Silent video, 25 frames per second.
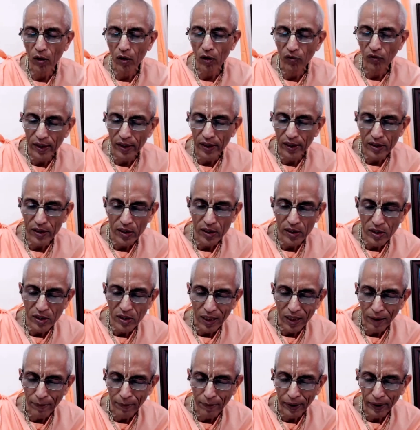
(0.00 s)
offenses
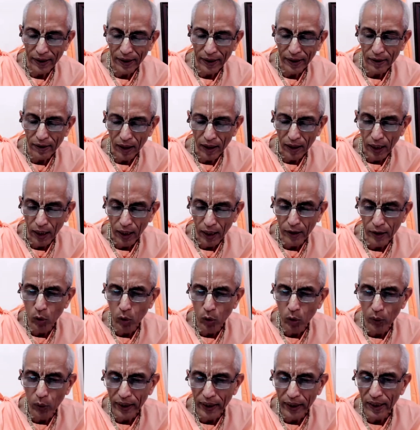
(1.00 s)
committed
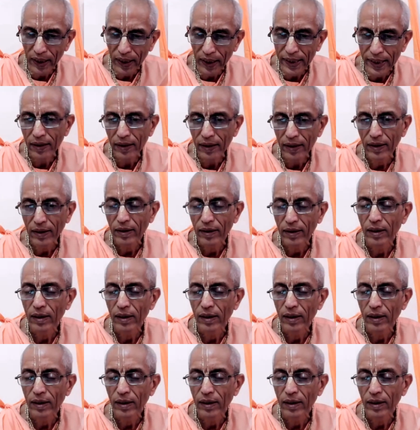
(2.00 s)
unknowingly